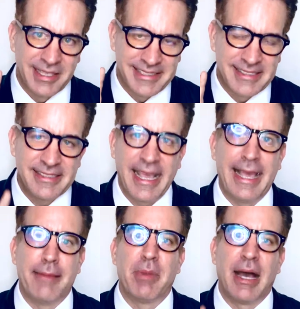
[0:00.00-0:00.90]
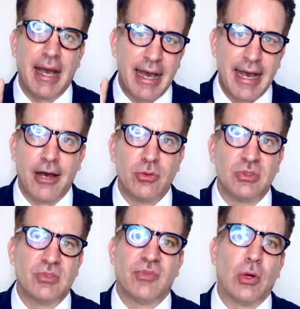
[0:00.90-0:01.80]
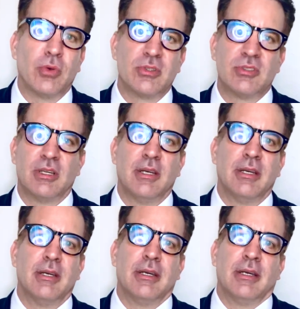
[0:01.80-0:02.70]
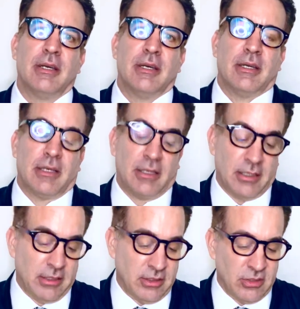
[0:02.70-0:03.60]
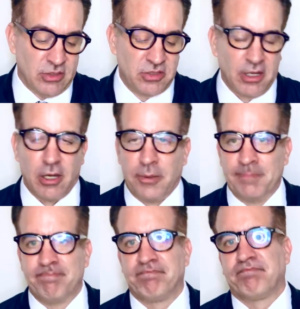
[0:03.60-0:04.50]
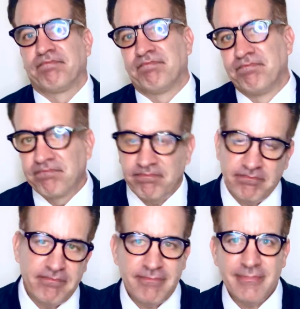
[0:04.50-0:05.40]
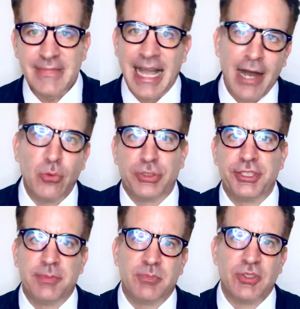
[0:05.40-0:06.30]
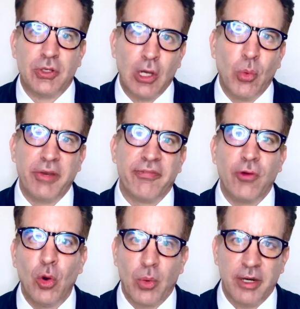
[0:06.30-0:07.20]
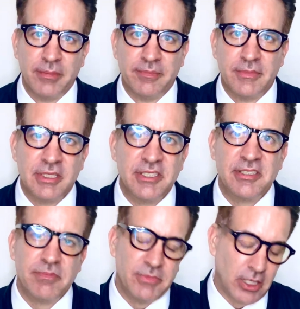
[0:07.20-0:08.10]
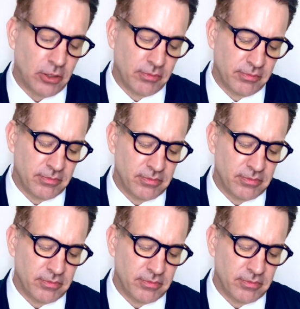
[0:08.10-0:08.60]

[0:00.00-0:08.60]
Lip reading: the same house, folks. So, ouch. So going forward, you know,